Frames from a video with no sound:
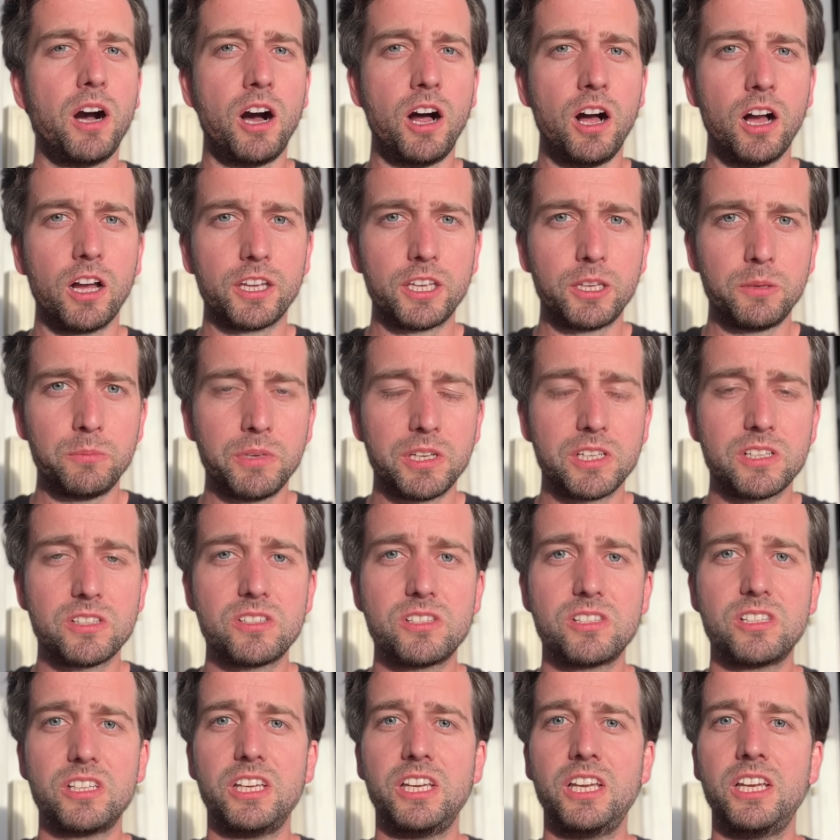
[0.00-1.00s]

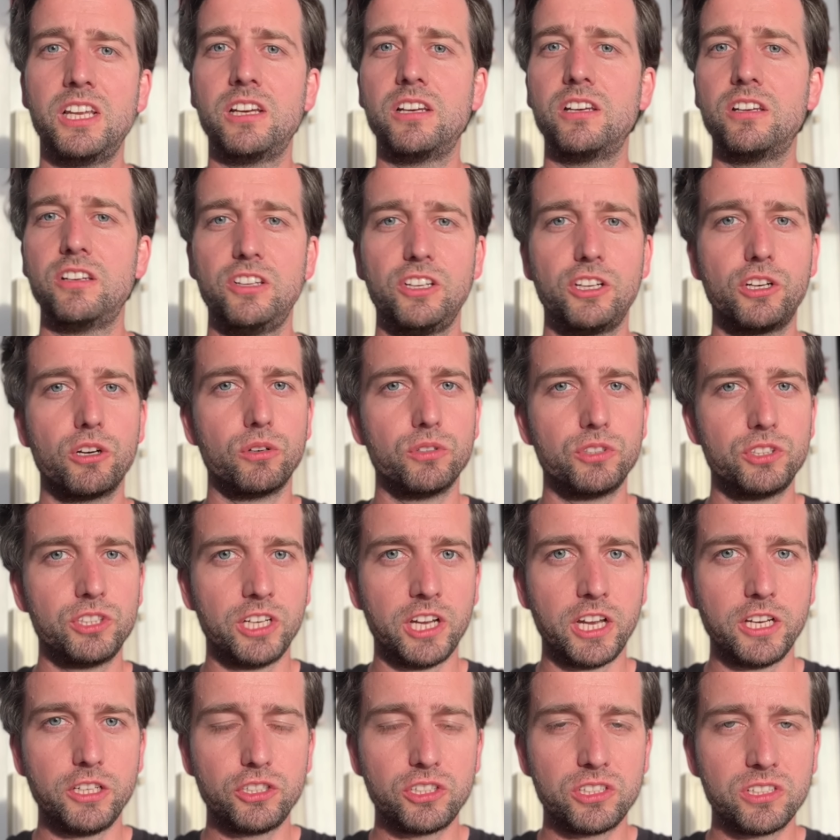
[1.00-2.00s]
arguments in
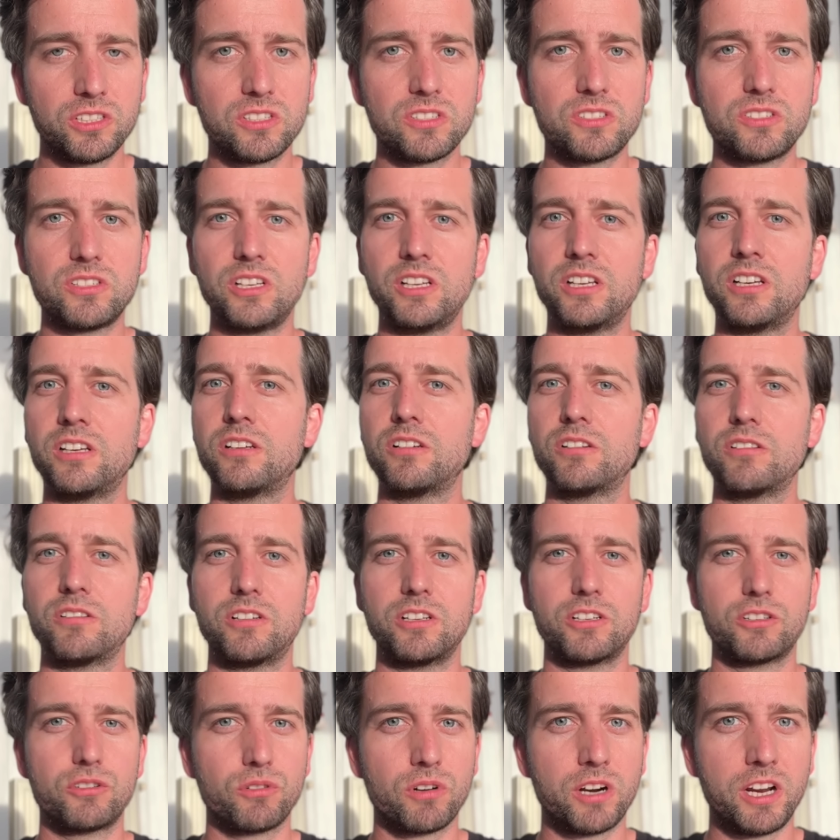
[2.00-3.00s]
negotiations, in
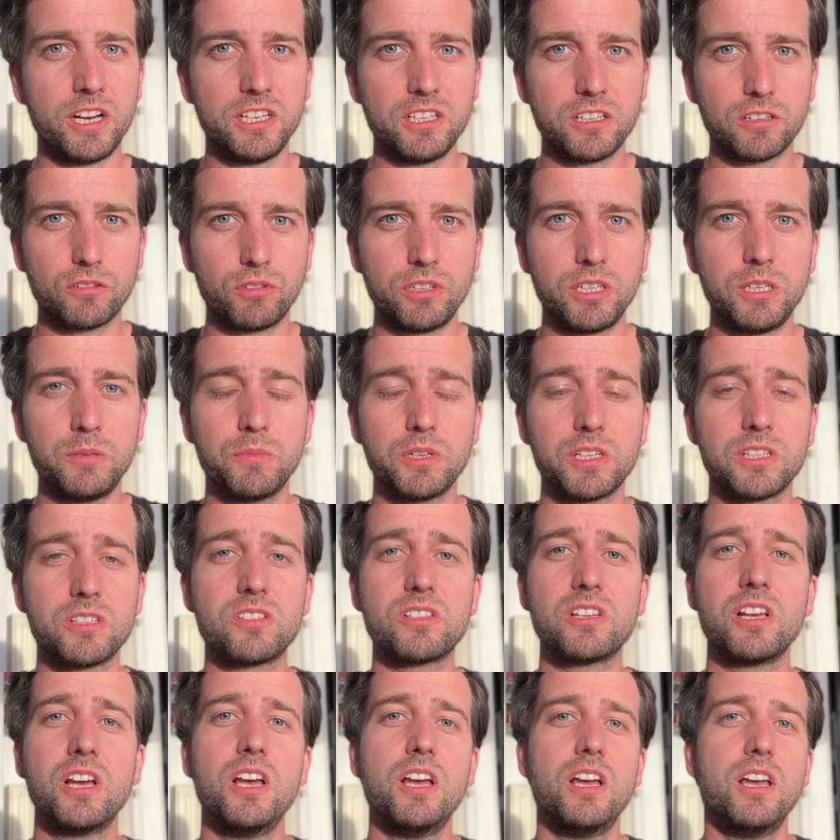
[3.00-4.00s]
the trade agreements,